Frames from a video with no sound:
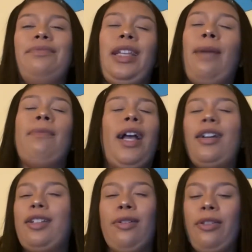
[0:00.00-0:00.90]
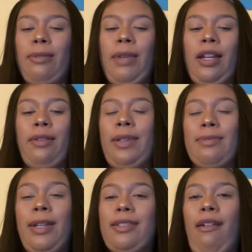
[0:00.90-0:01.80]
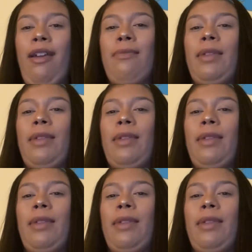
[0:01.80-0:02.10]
Like, I'm not going to go in there. I'm not going to waste my time.